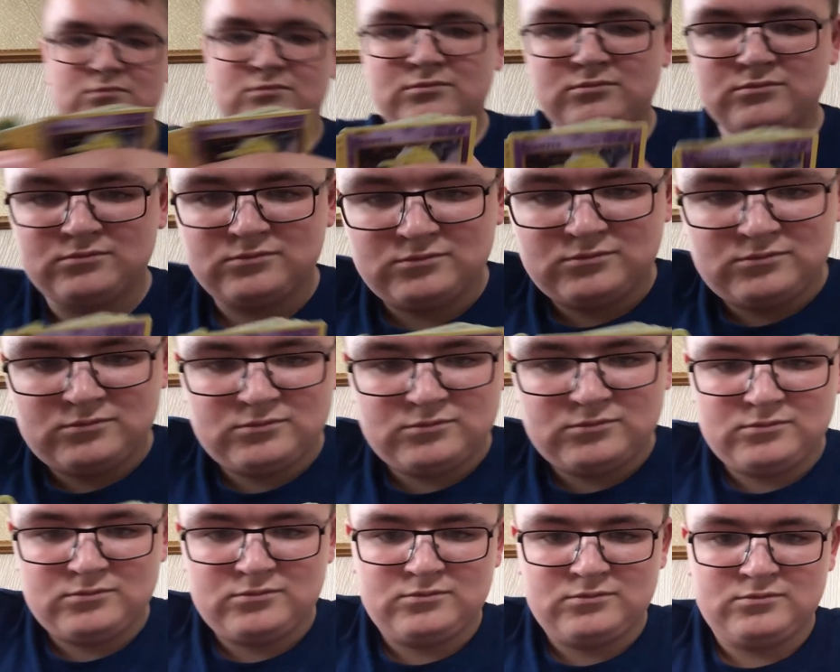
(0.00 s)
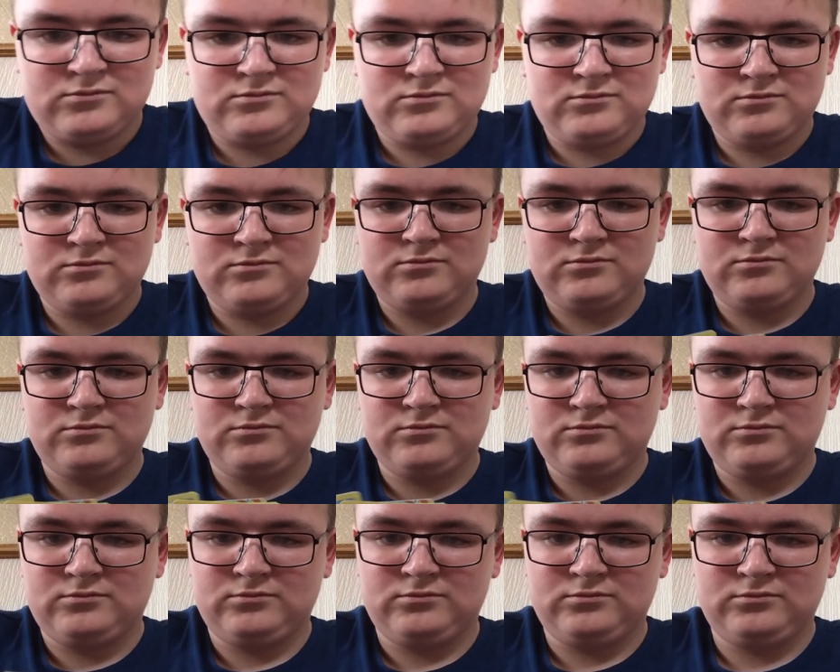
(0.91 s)

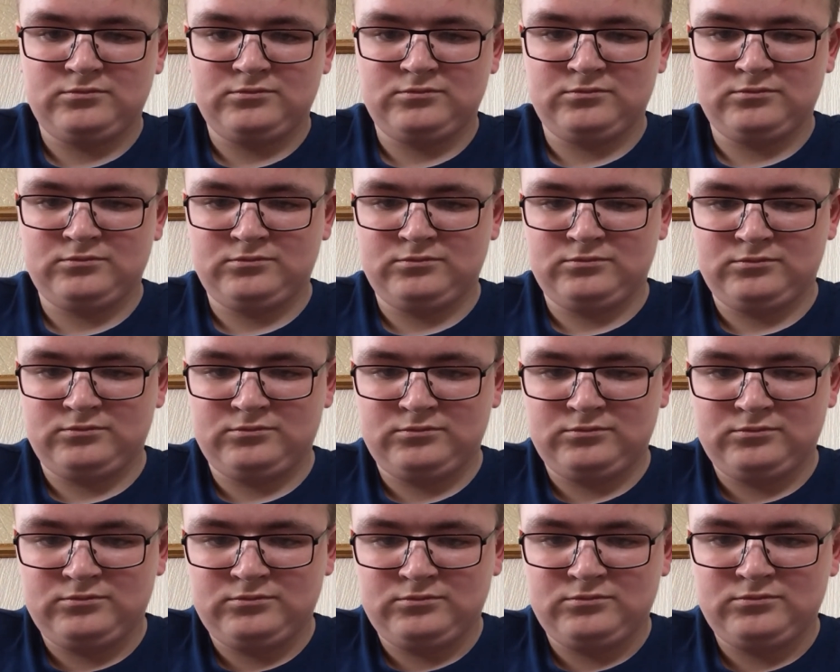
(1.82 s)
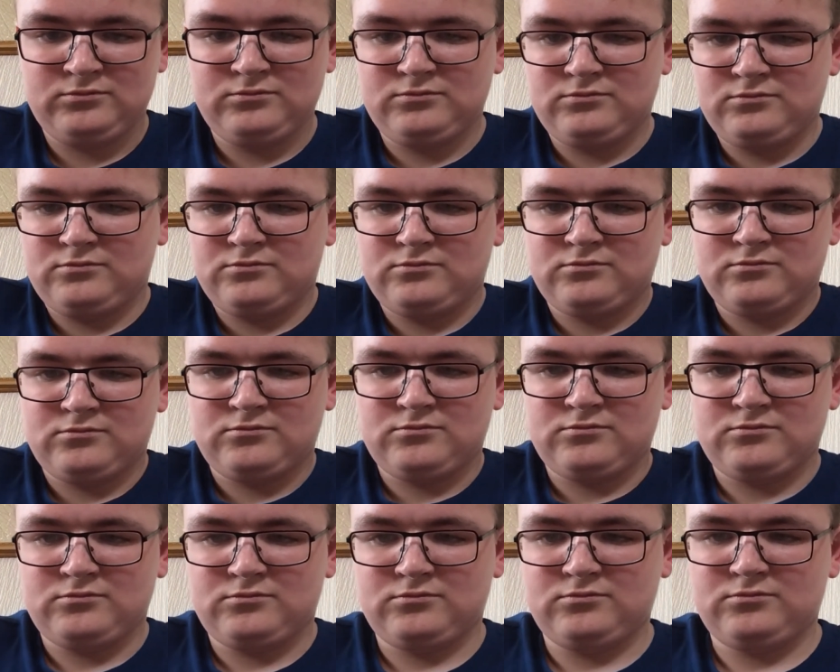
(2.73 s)

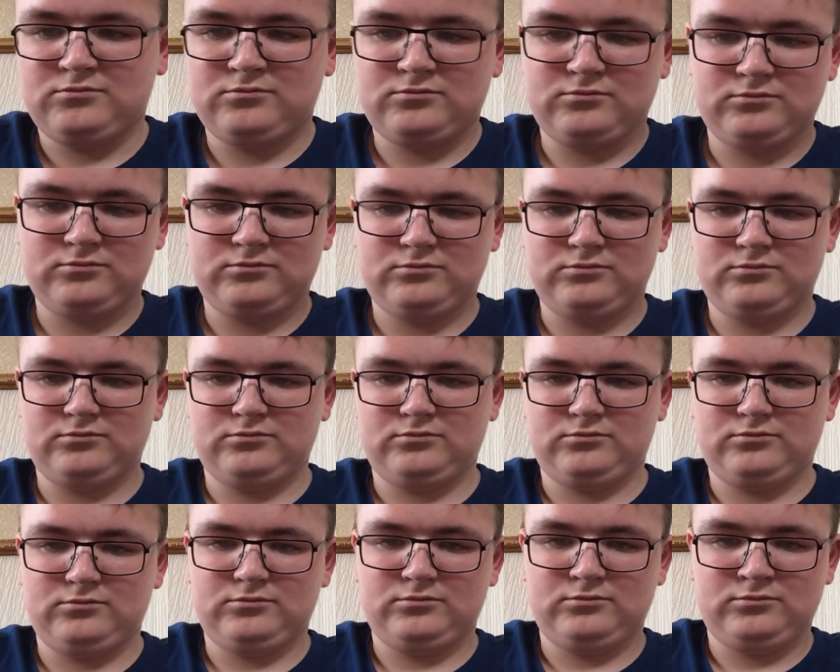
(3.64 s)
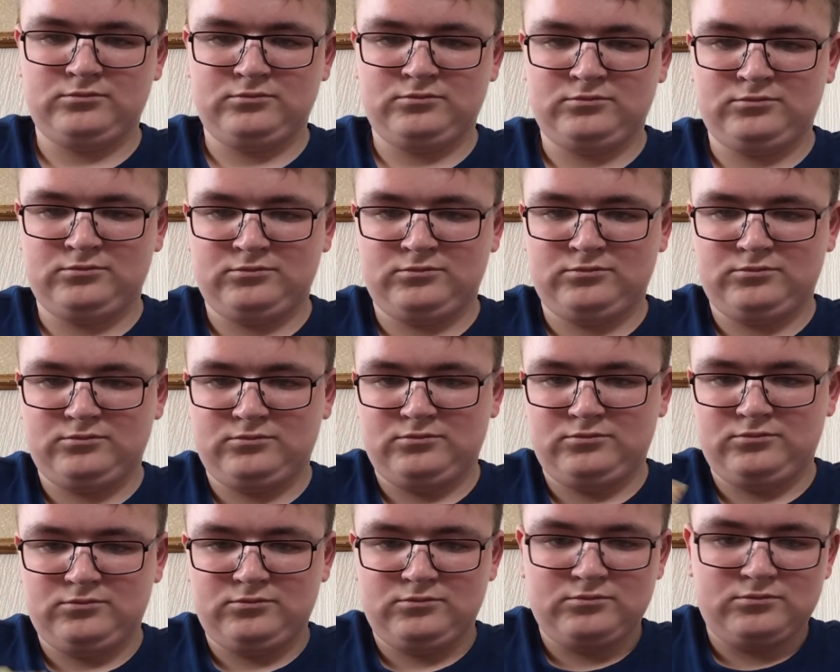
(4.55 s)

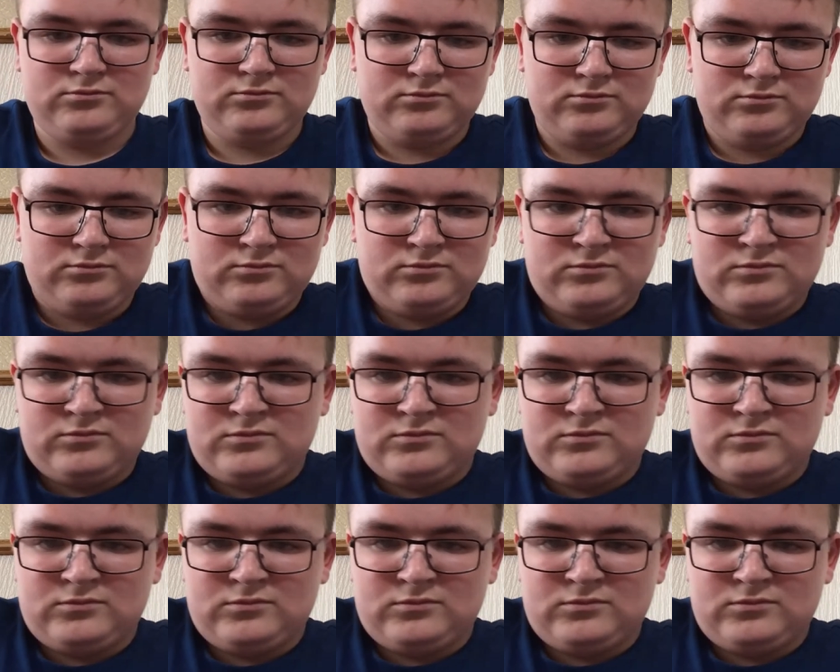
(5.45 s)
[no speech]